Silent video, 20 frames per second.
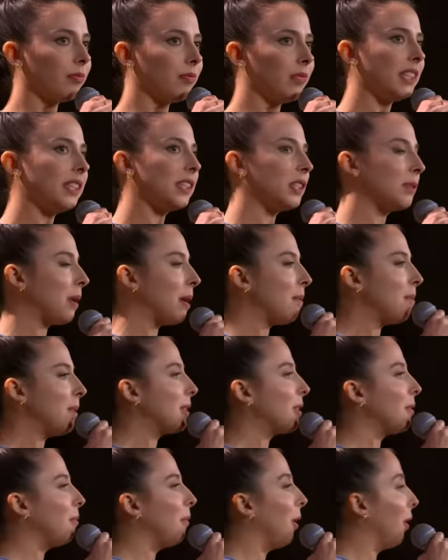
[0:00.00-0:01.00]
This is my
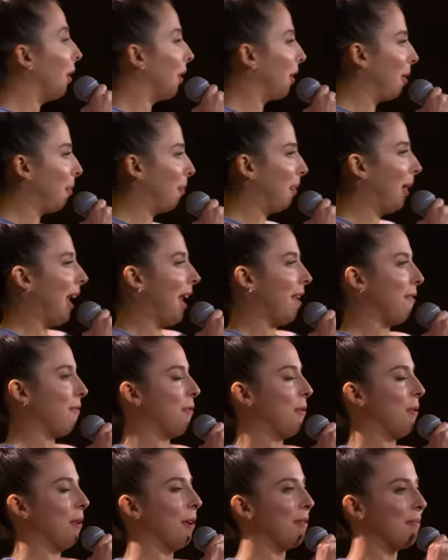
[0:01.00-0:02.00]
Miss America
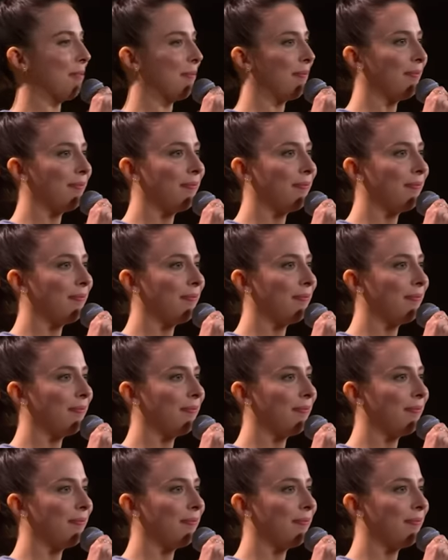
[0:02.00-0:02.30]
platform.